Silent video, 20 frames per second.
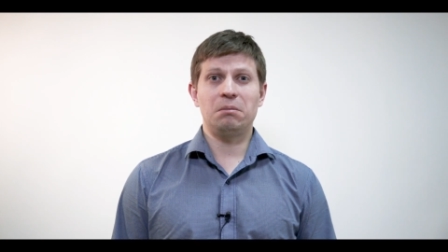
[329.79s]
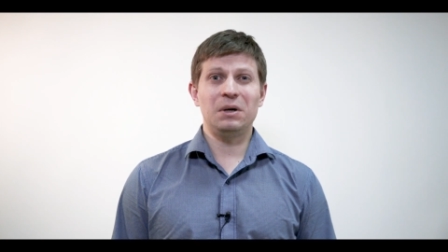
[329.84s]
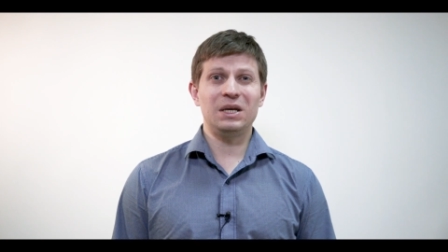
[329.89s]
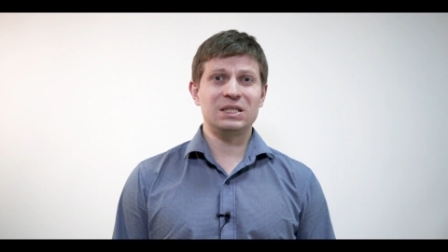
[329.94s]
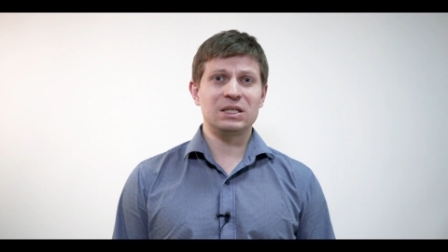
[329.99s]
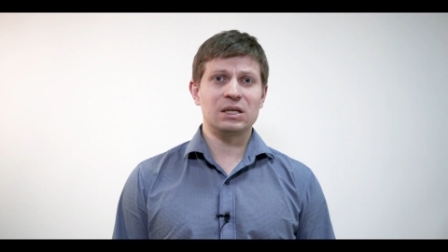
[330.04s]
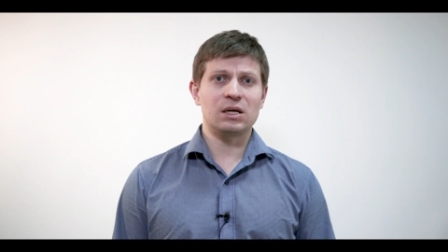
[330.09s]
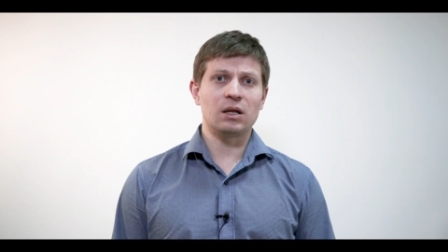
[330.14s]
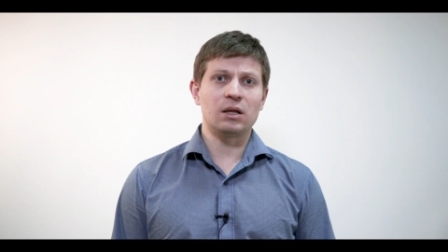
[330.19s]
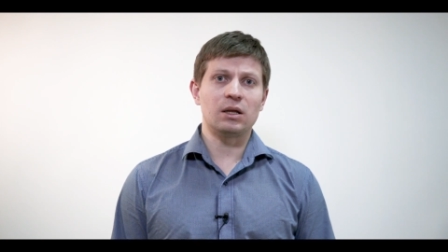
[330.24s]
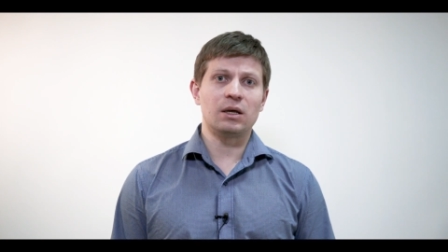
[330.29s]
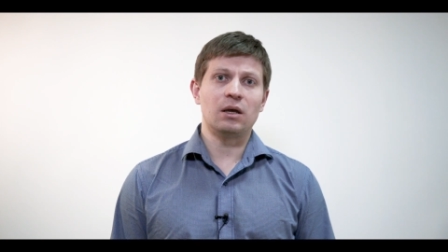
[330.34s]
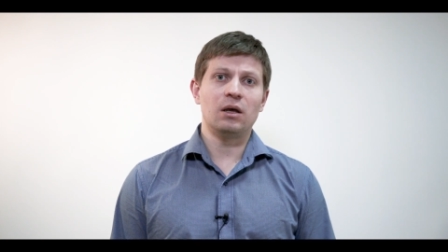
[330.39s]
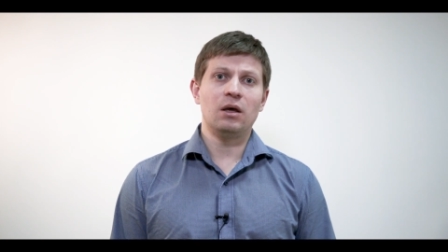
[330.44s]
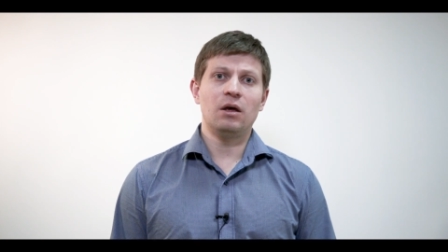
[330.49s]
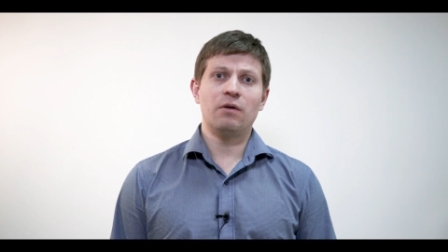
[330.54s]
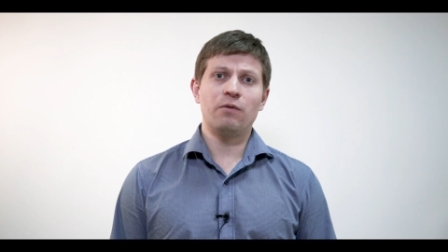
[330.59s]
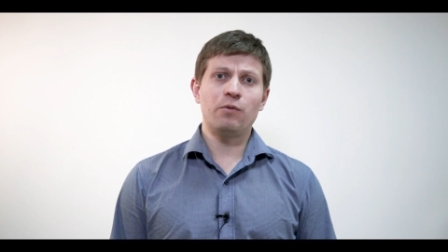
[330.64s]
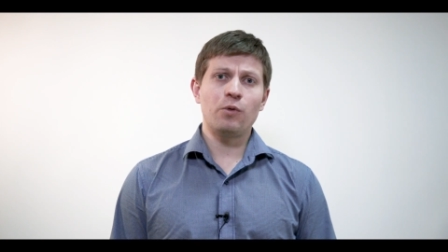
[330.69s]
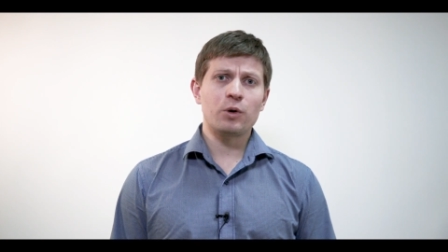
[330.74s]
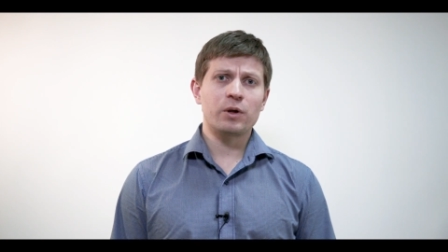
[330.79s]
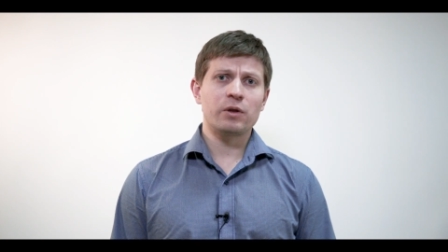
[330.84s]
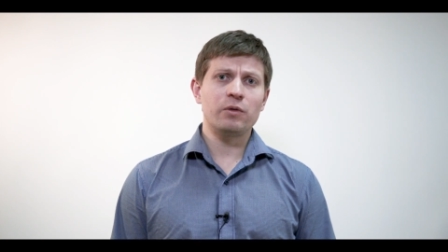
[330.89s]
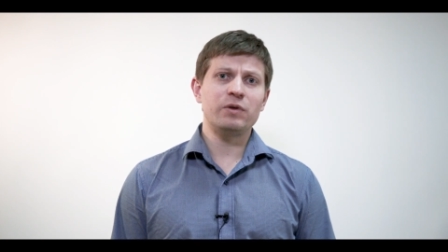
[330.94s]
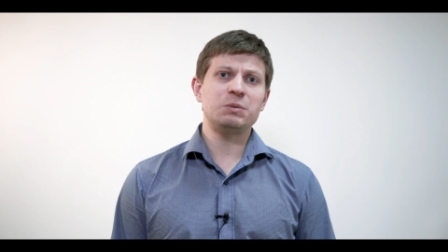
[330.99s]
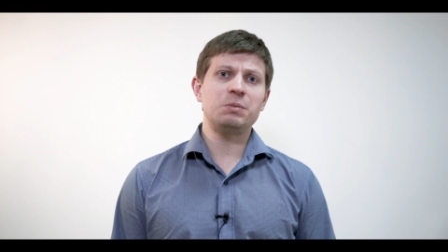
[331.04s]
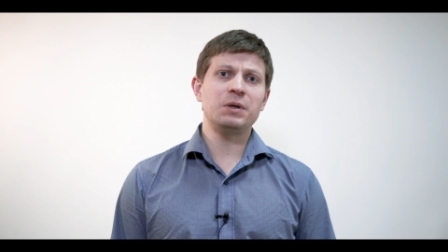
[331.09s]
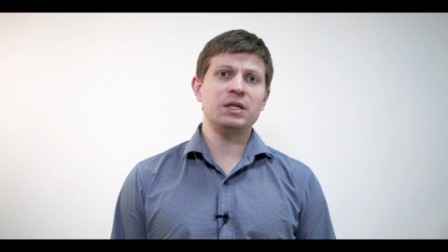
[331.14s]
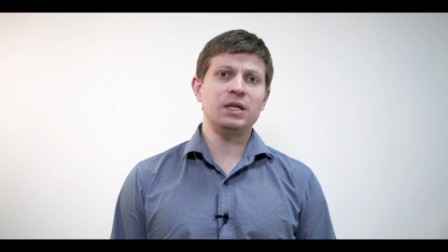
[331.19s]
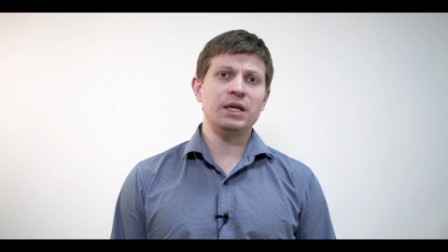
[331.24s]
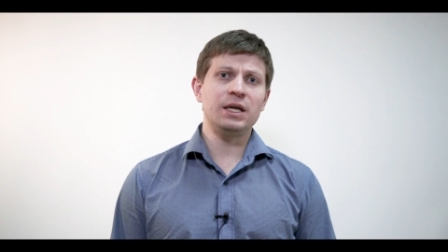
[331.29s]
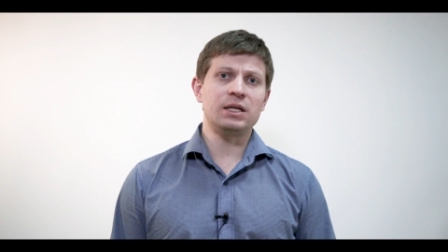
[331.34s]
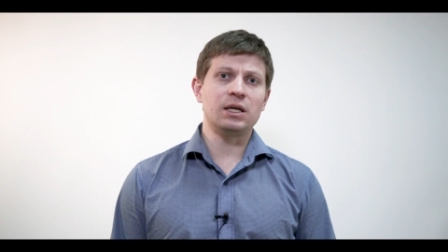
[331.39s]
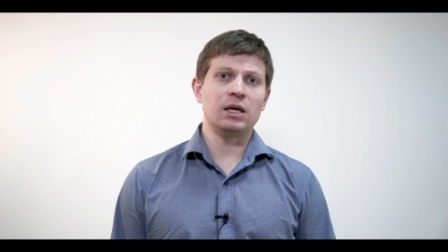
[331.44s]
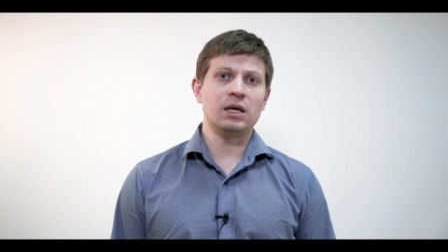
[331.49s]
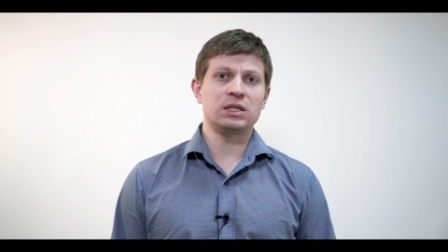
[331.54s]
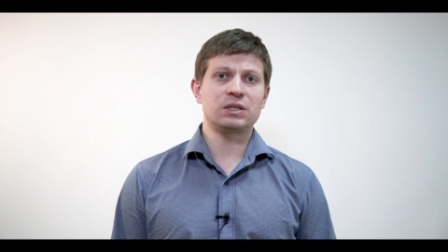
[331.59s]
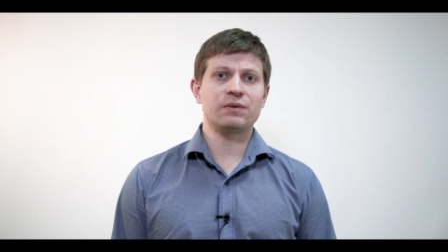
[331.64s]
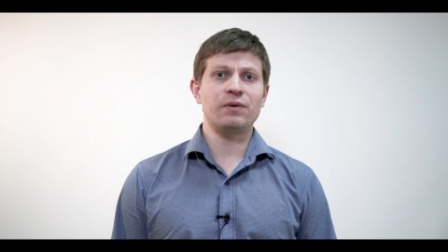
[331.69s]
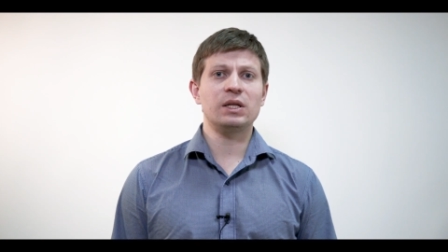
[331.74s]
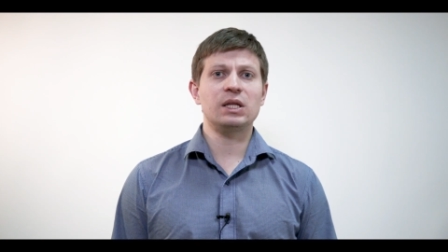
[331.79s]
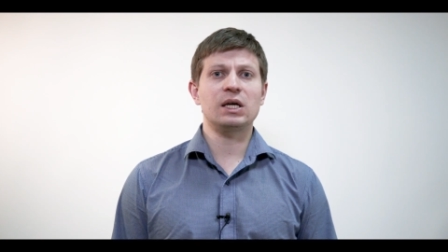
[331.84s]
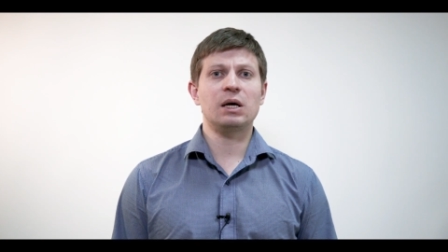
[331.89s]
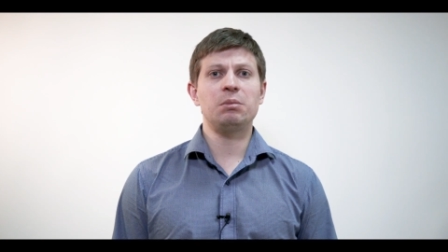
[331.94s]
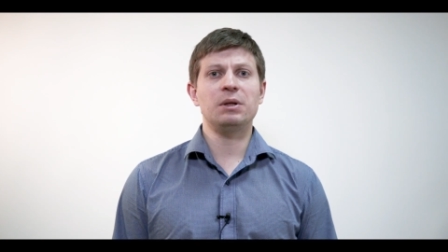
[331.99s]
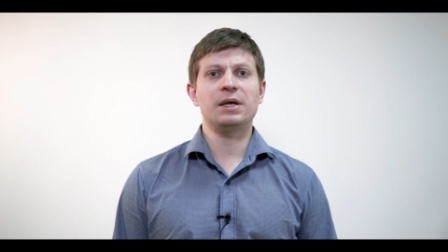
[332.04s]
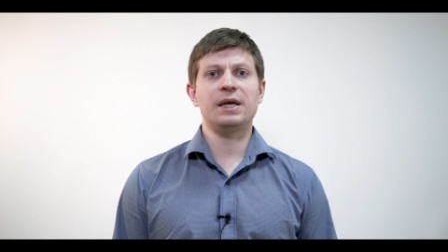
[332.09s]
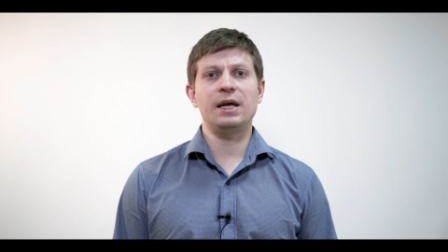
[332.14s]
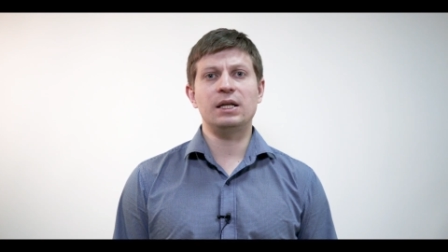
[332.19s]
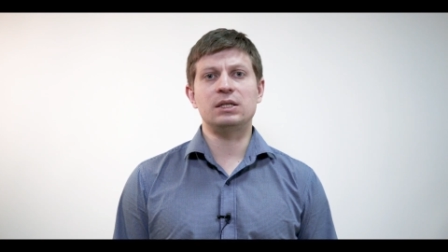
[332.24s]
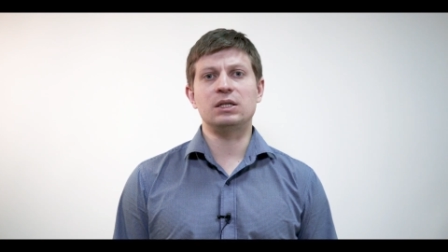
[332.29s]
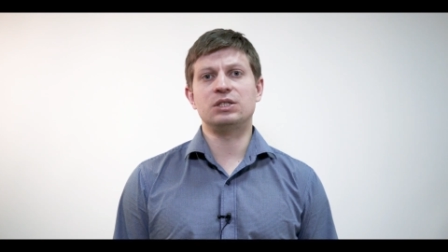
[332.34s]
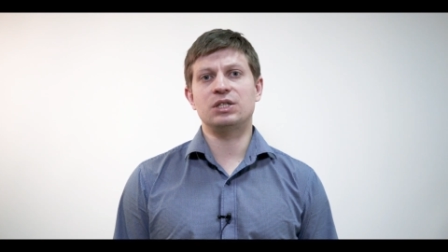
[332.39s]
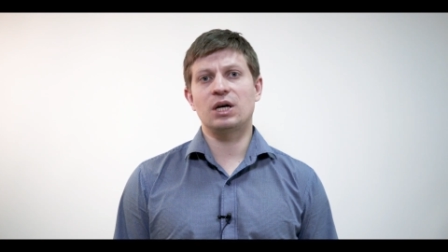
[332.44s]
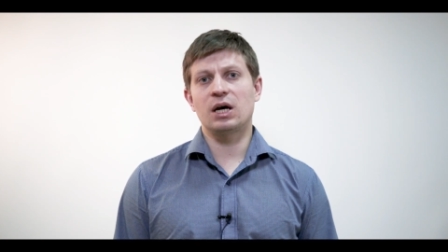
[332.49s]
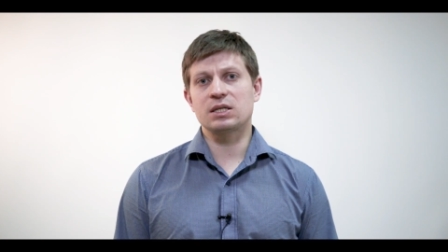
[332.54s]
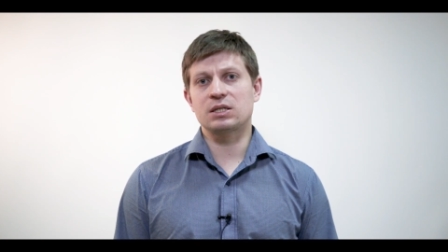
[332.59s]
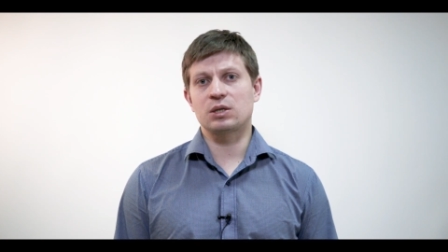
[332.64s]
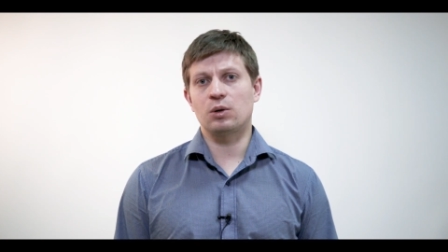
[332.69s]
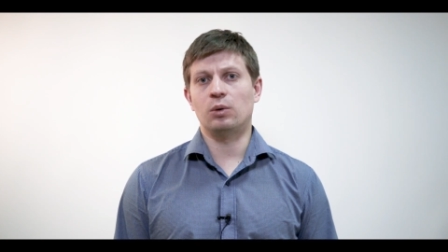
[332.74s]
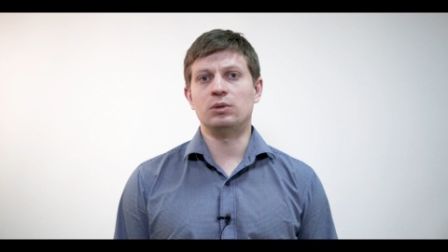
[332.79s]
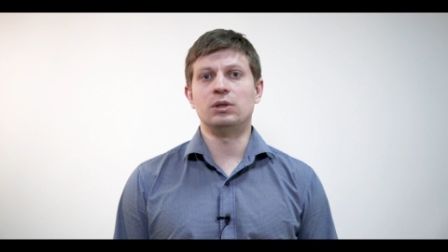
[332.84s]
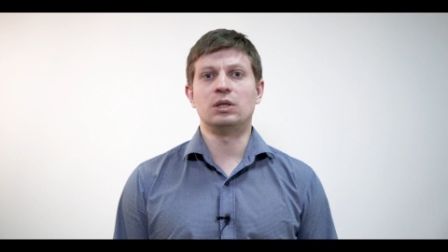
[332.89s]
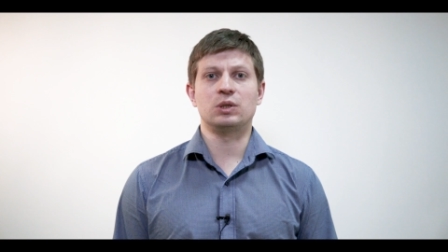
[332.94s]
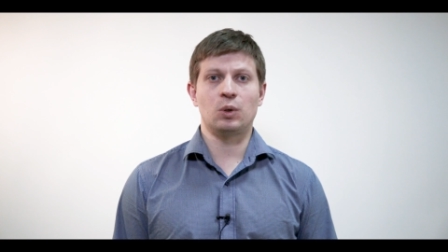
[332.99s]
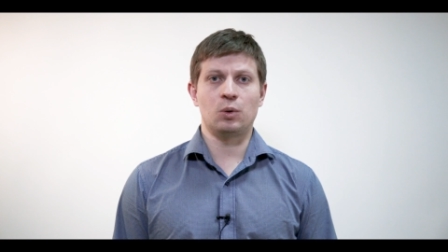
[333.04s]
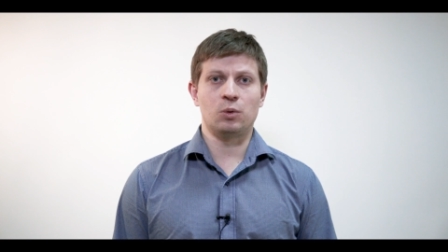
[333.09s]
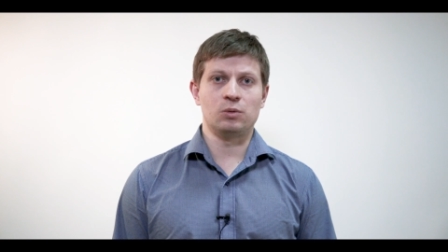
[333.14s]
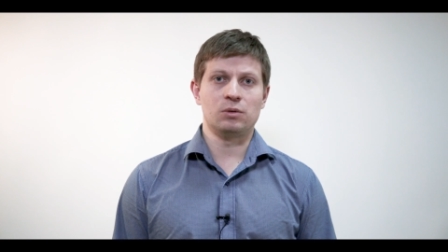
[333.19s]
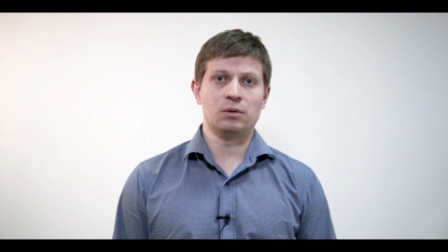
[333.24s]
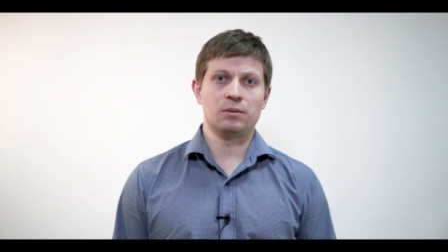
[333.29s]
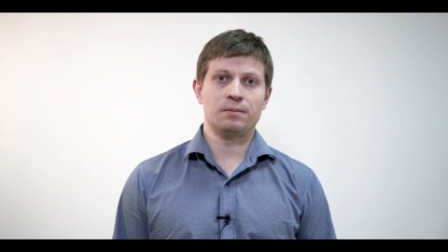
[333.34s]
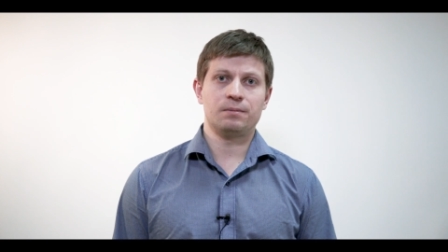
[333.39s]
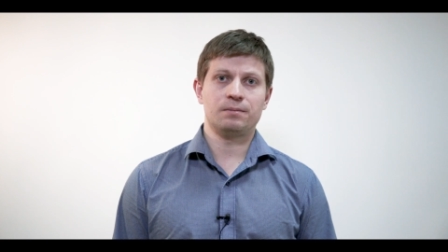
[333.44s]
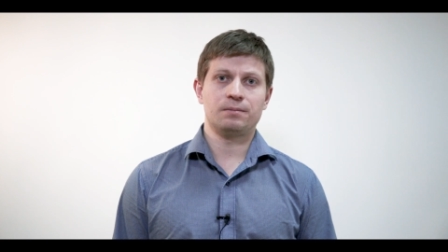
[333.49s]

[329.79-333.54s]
Basically, working with big data is quite a complicated task on its own.